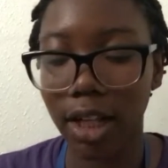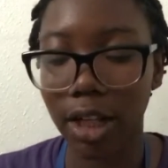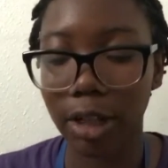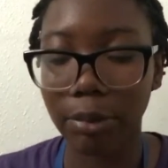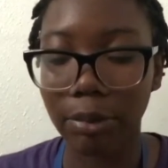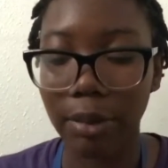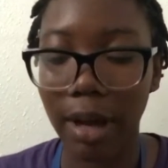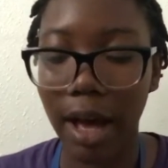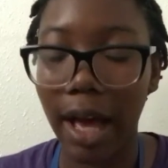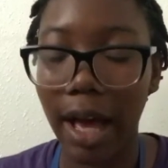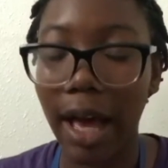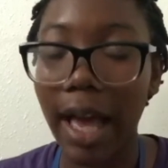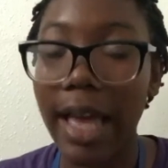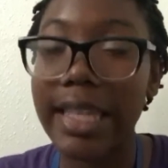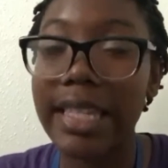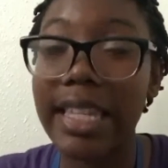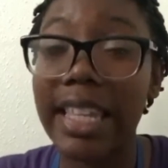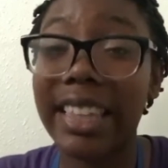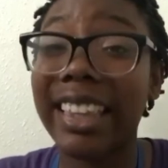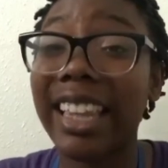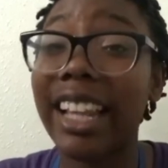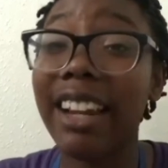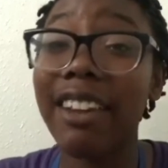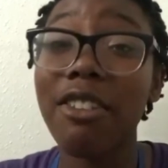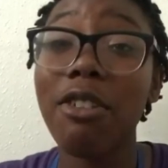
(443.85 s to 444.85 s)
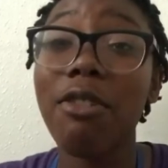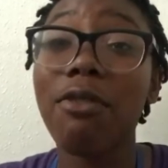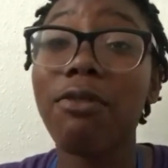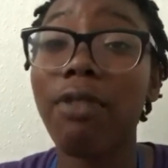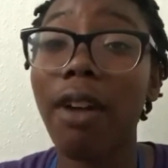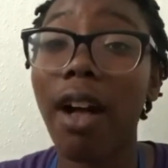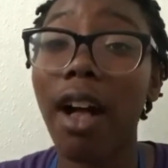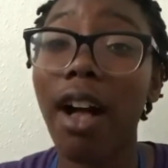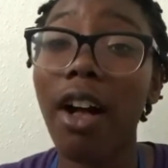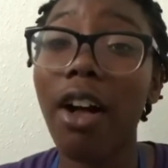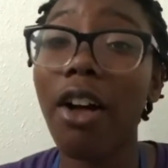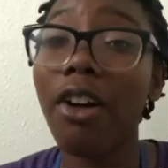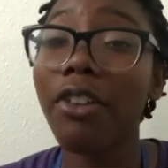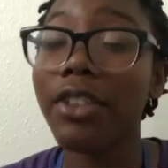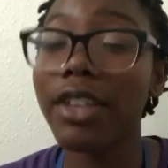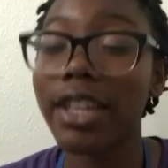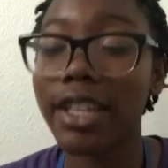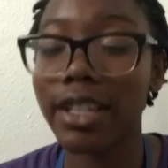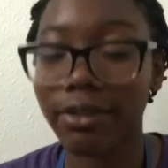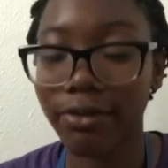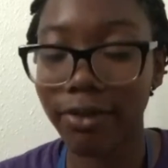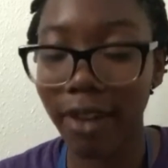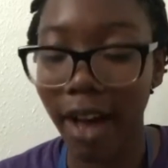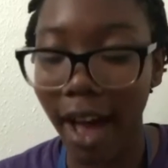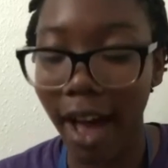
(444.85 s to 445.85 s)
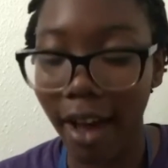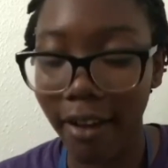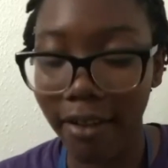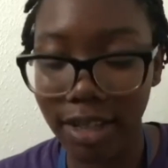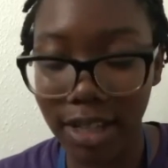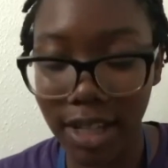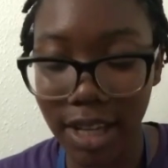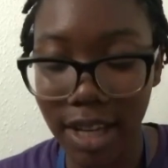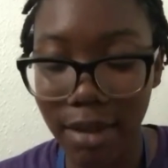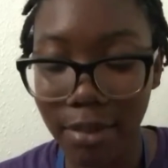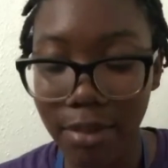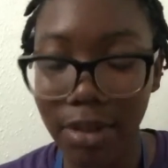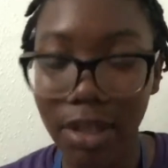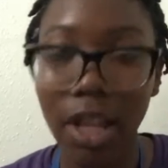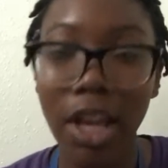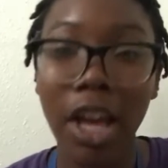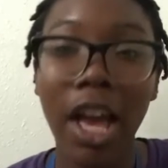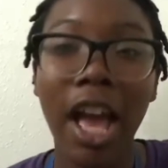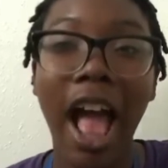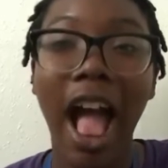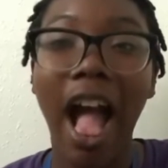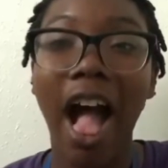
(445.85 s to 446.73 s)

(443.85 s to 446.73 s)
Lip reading: Honestly, then you follow these 5 tips,